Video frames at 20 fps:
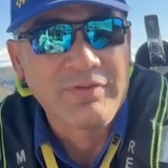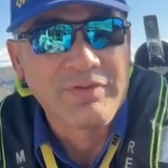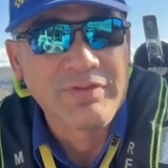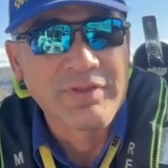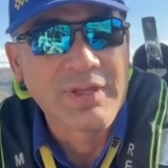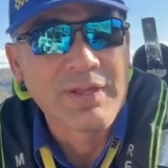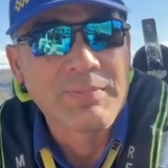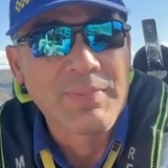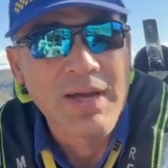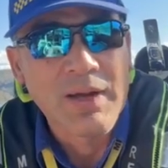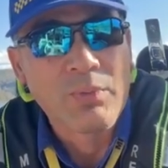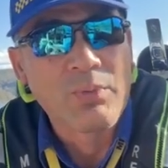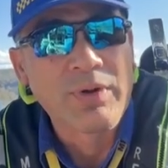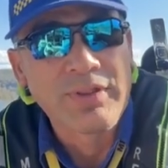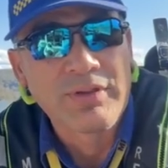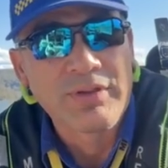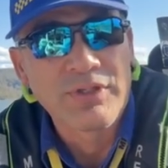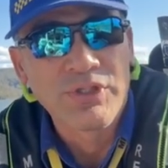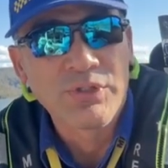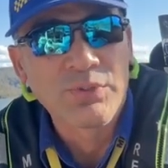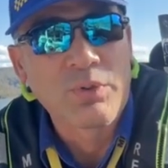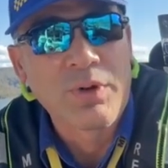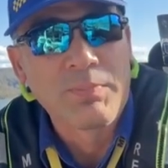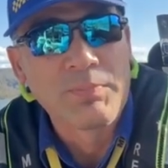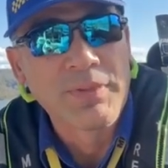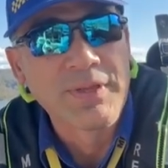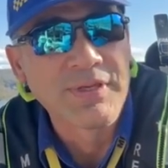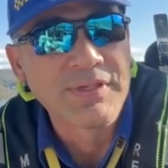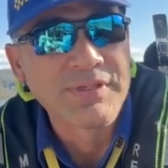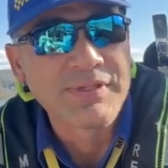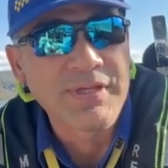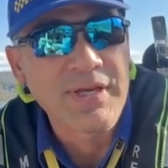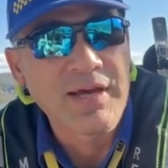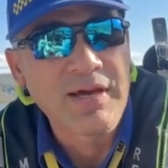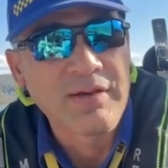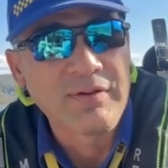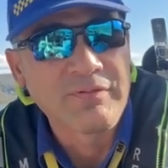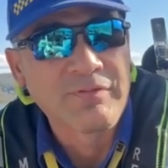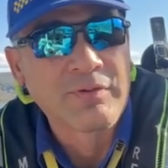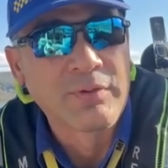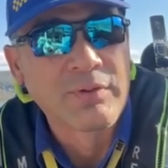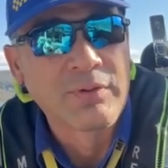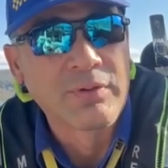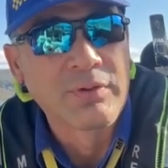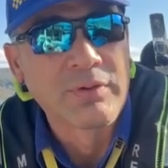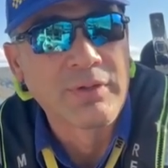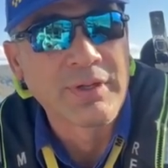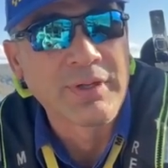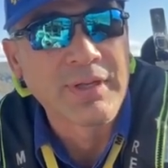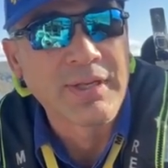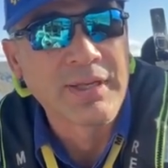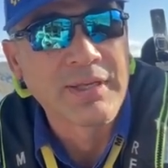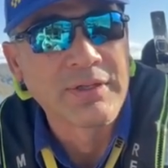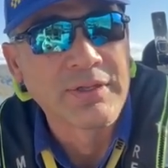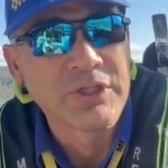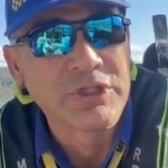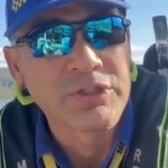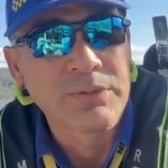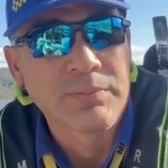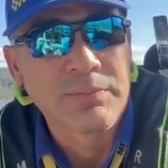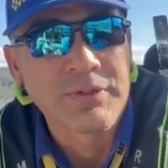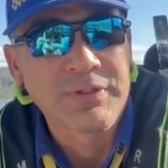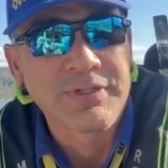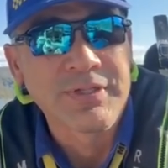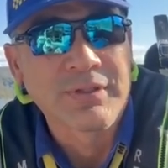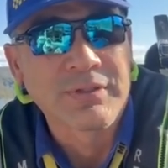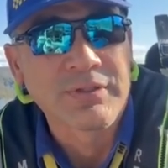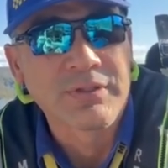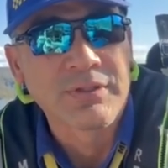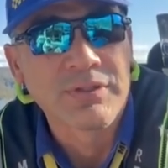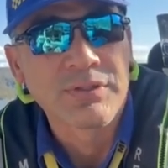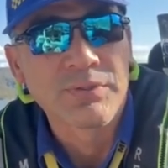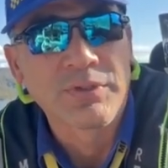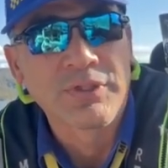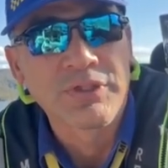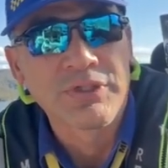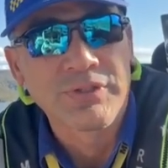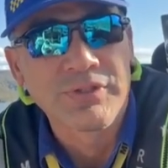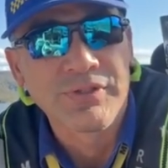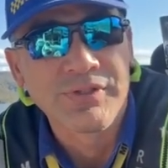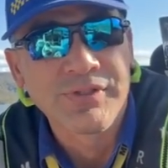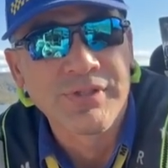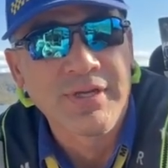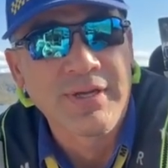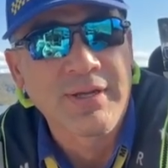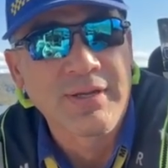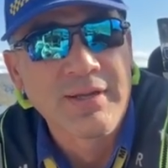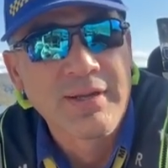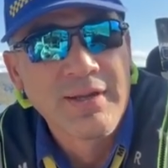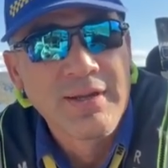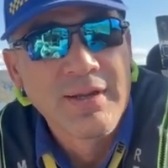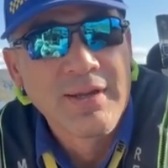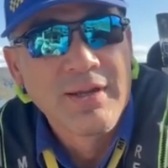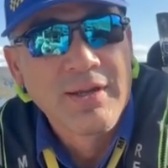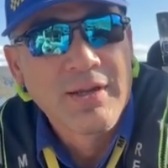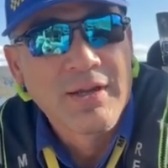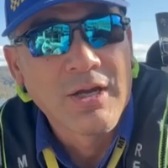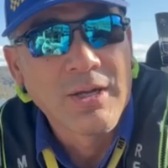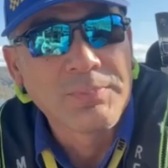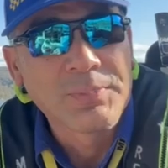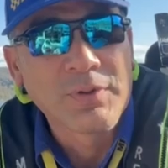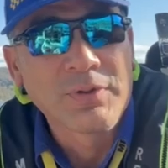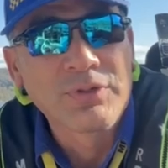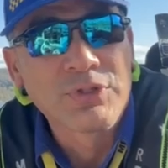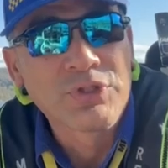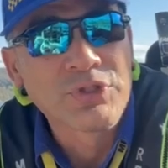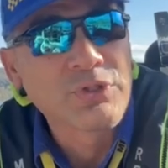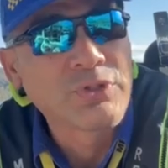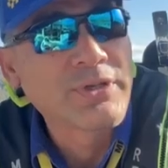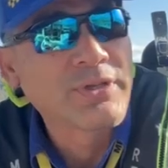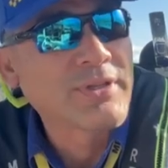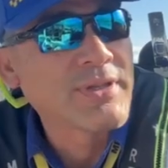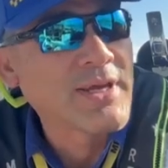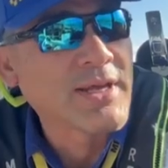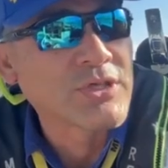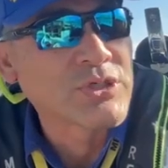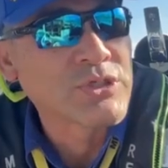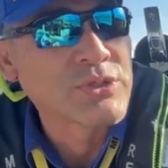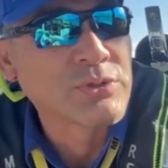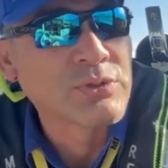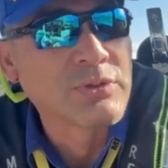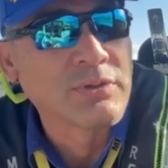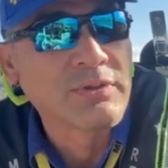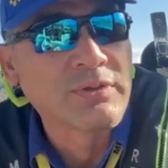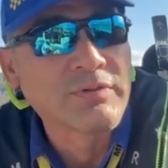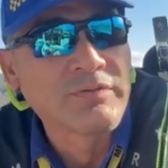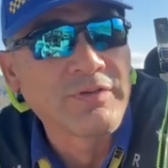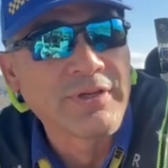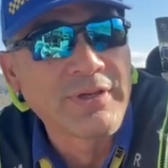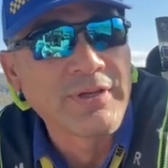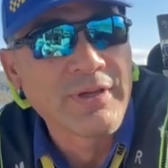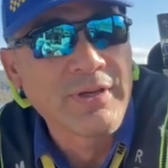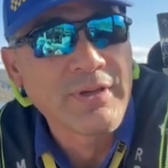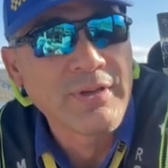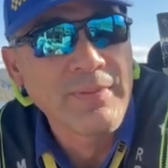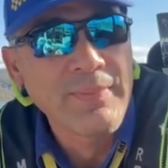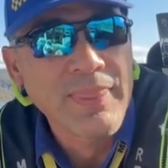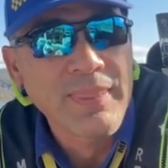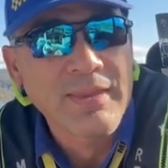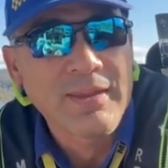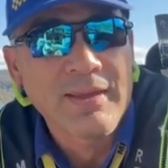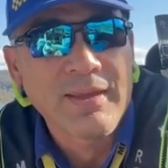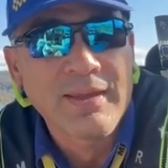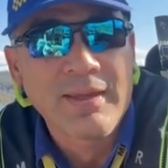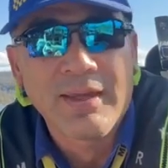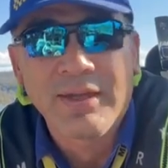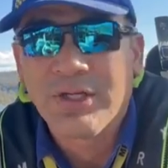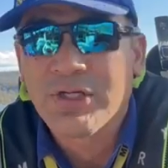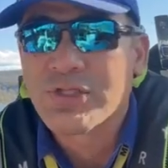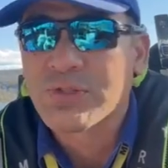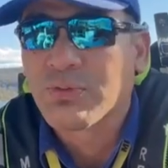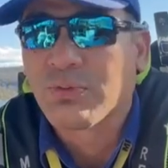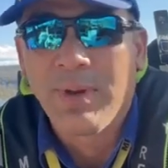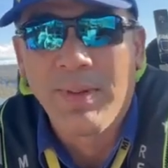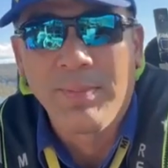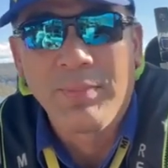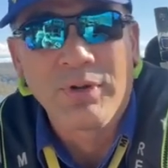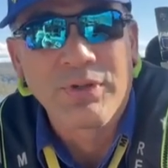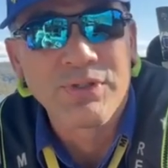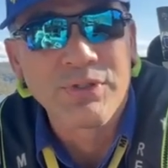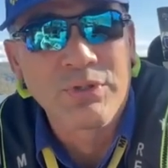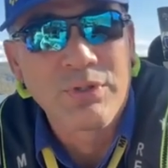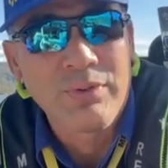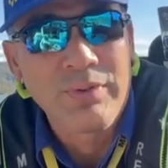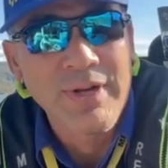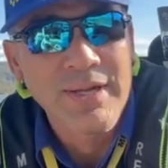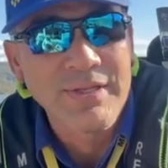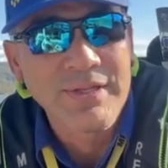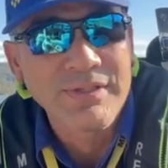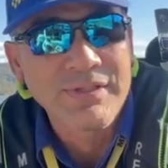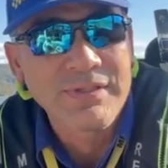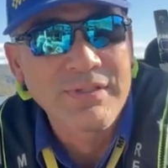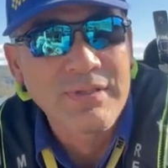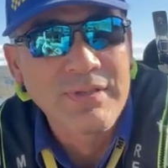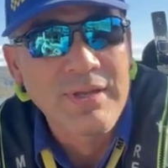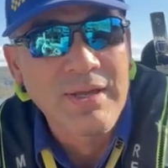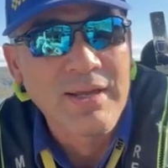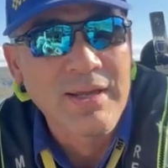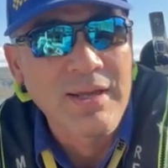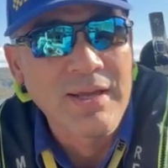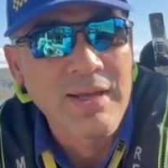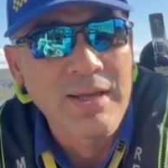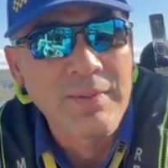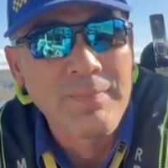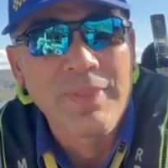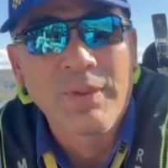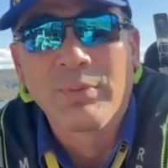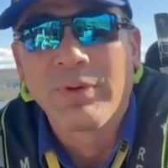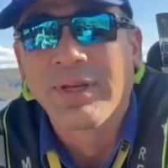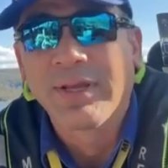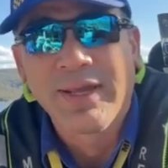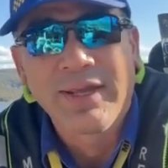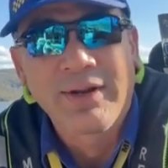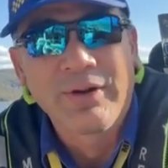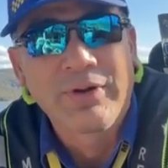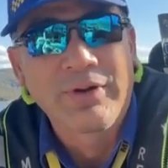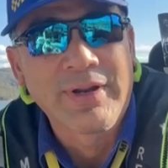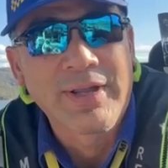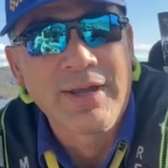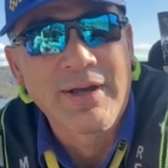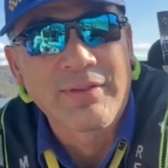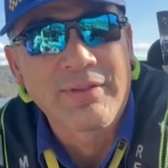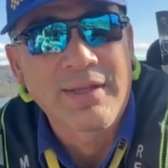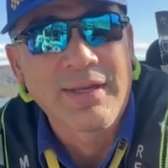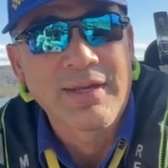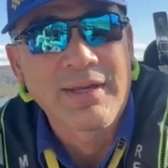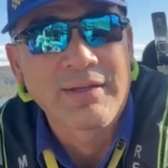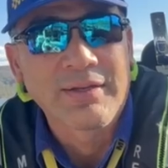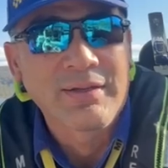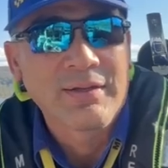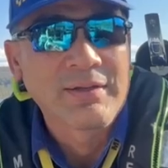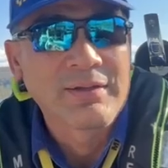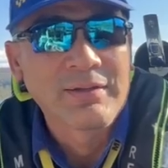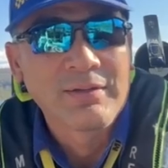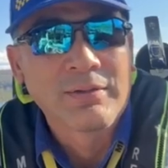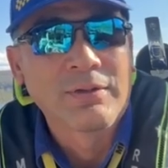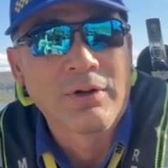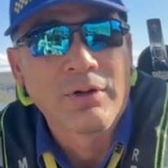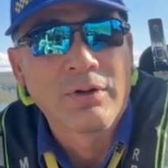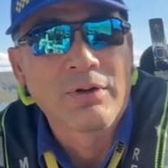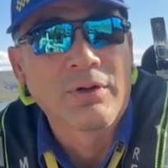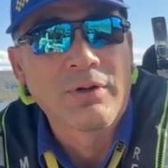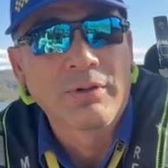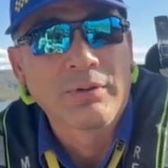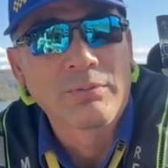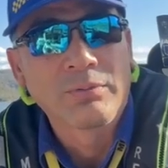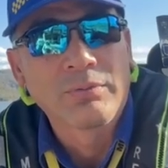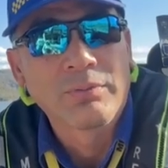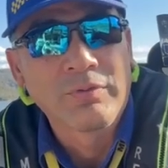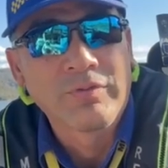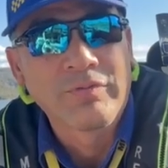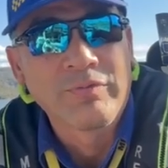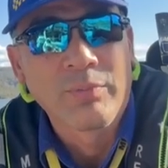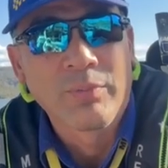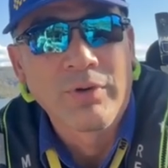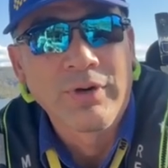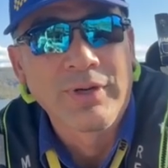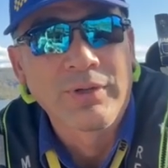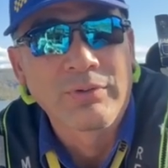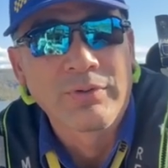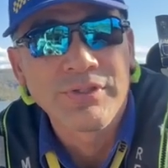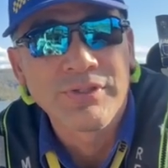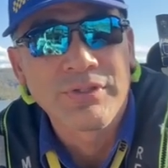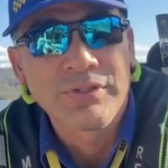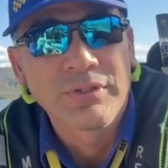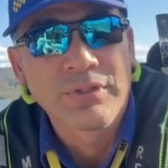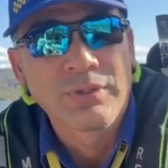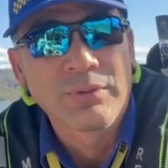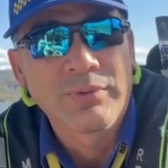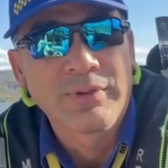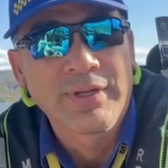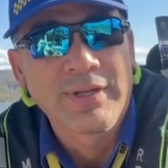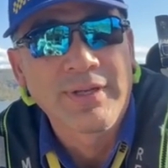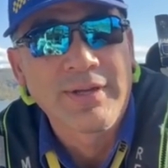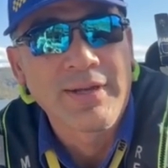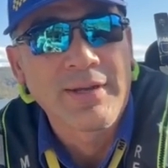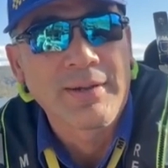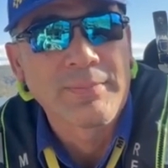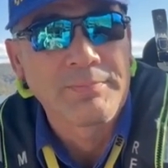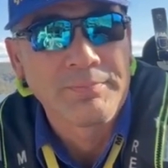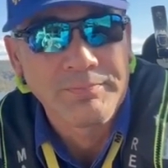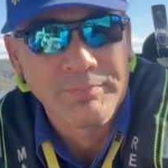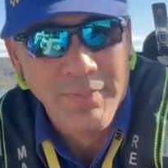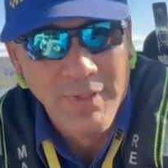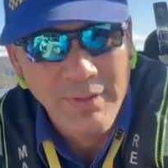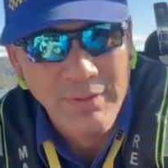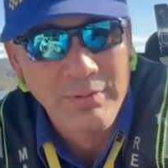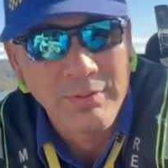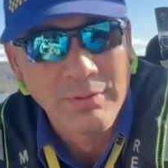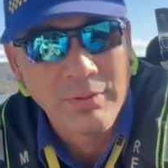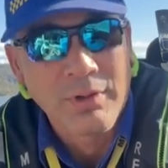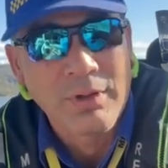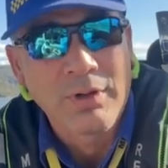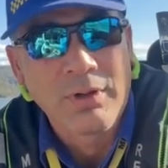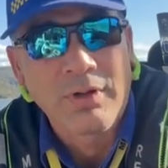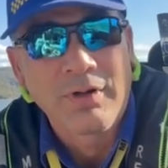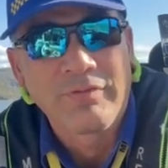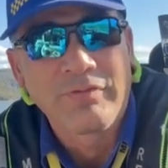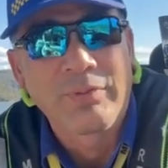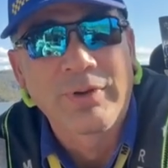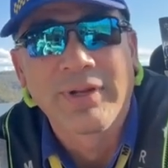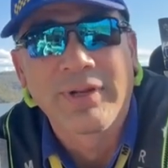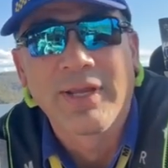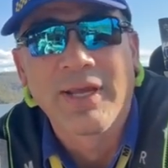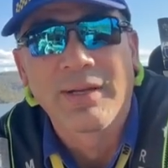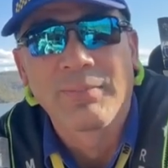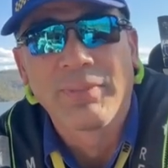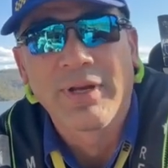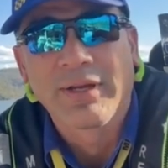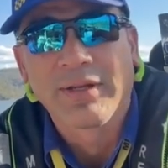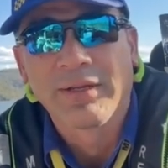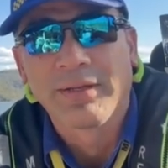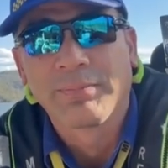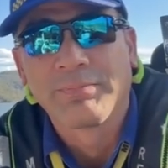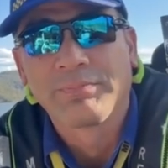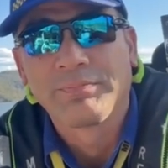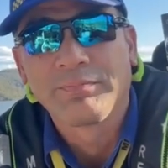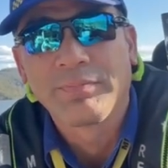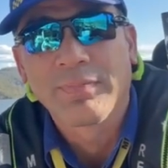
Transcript: a think about whether to swap these out for ignition protected switches. So hope you enjoyed that short video, and just remember, as always, when you head on out there, log on with Marine Rescue when you head out, log off when you head back in.